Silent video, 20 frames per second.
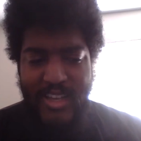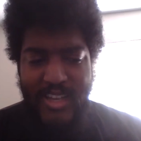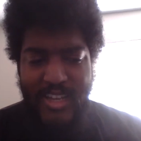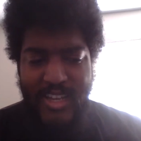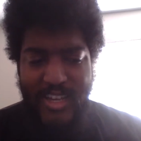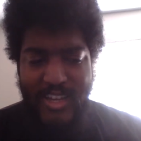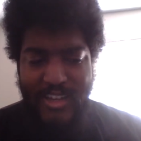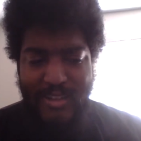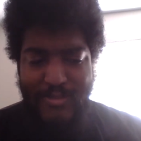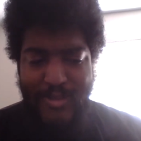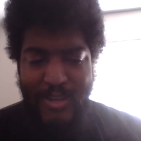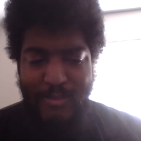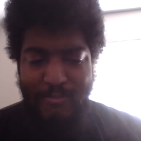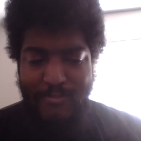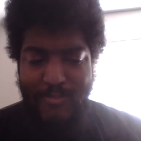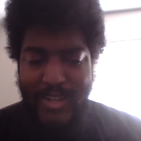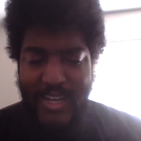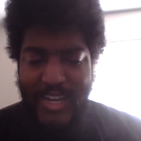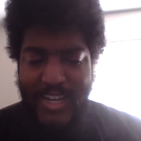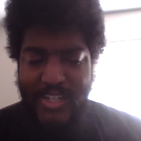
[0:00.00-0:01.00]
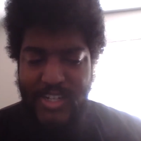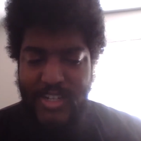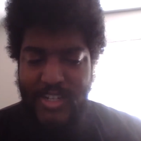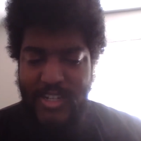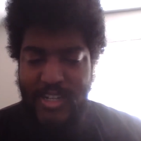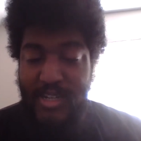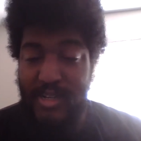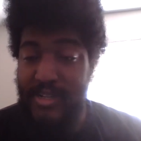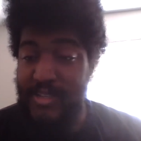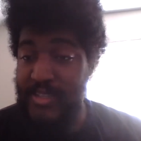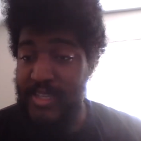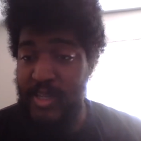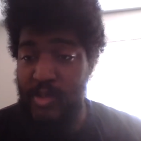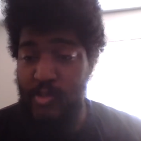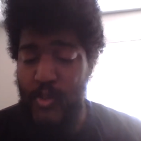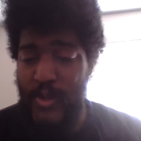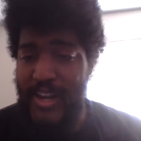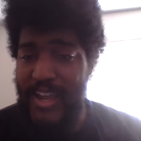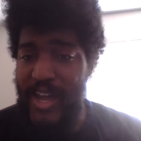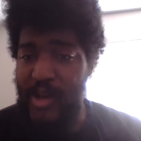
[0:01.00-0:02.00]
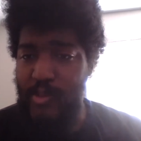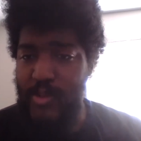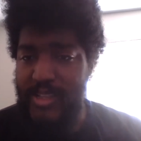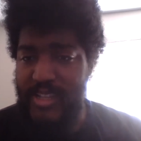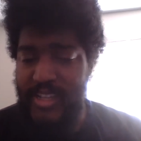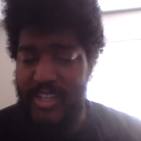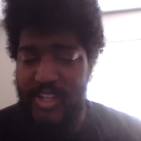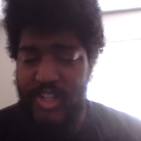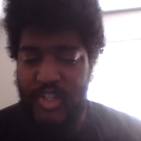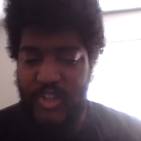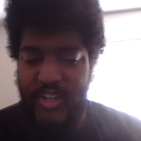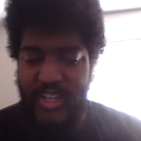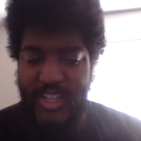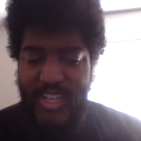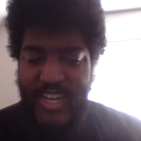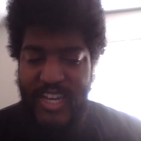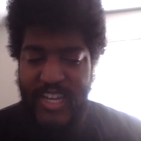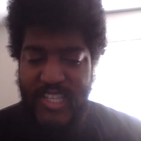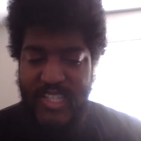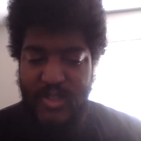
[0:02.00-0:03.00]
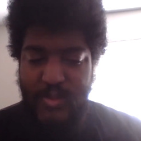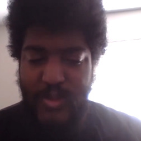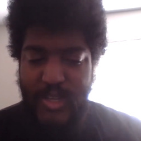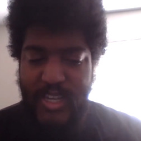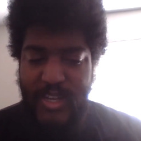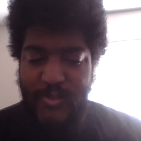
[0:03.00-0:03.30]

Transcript: Um, I'm not sure because he went out with an injury last week.